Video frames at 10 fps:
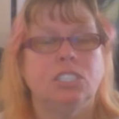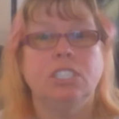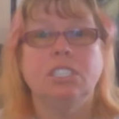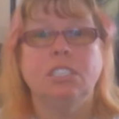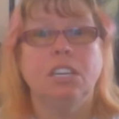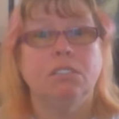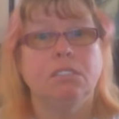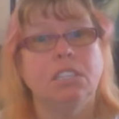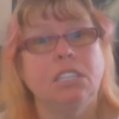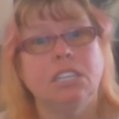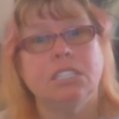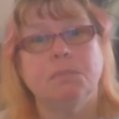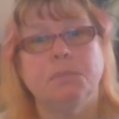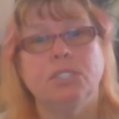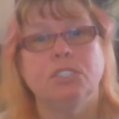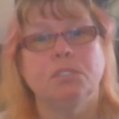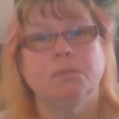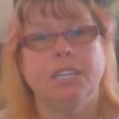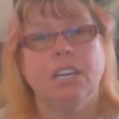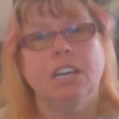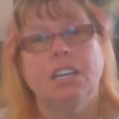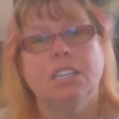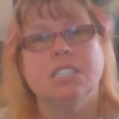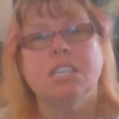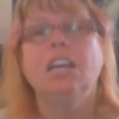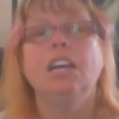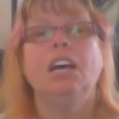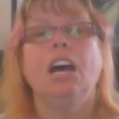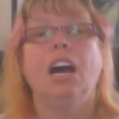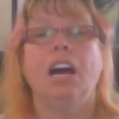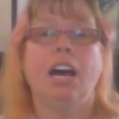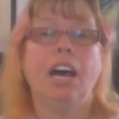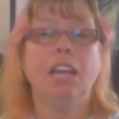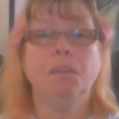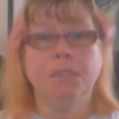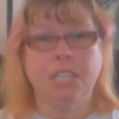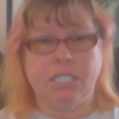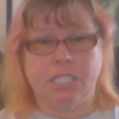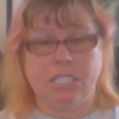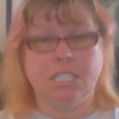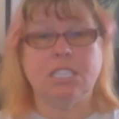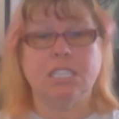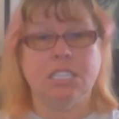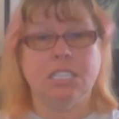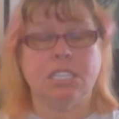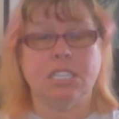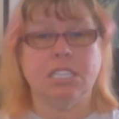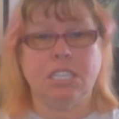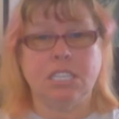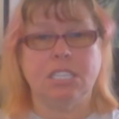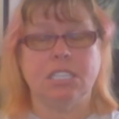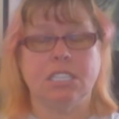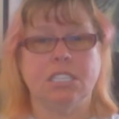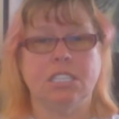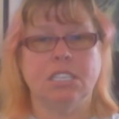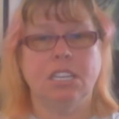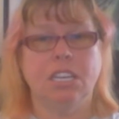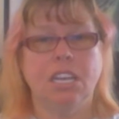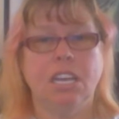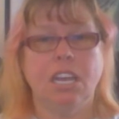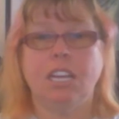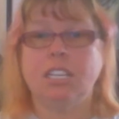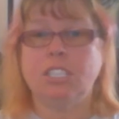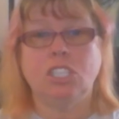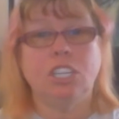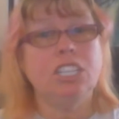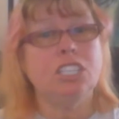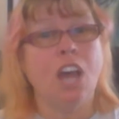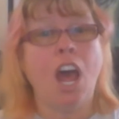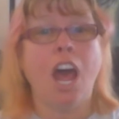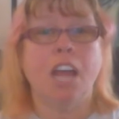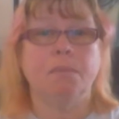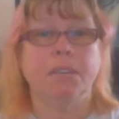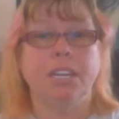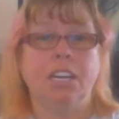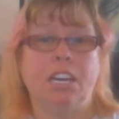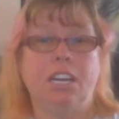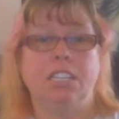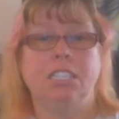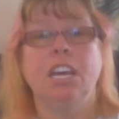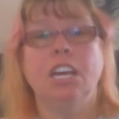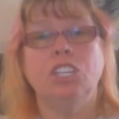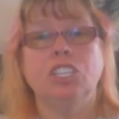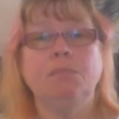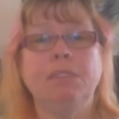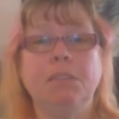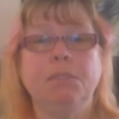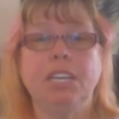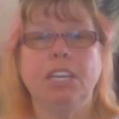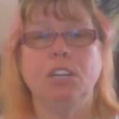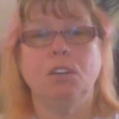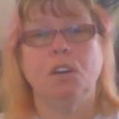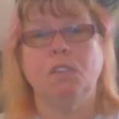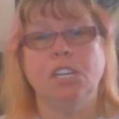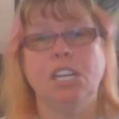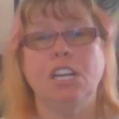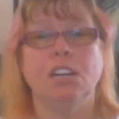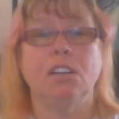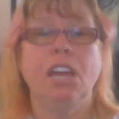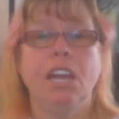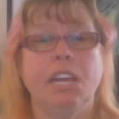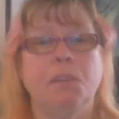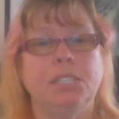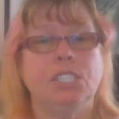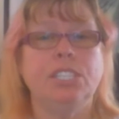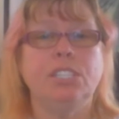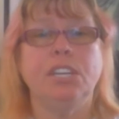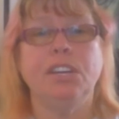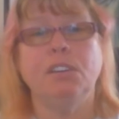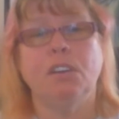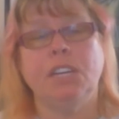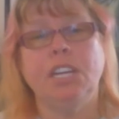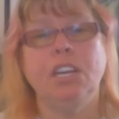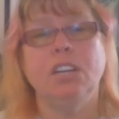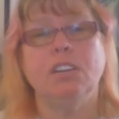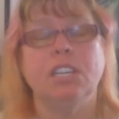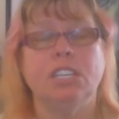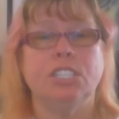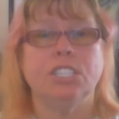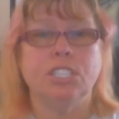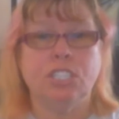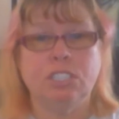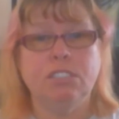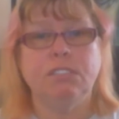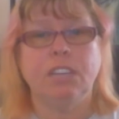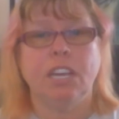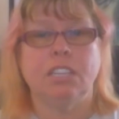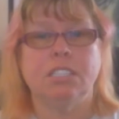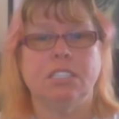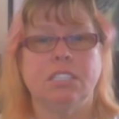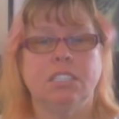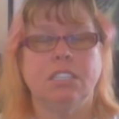she's not really that spiritual because I'm this and this and this and this. And she's not because she may be here over here, but she's here over here and she's two-faced.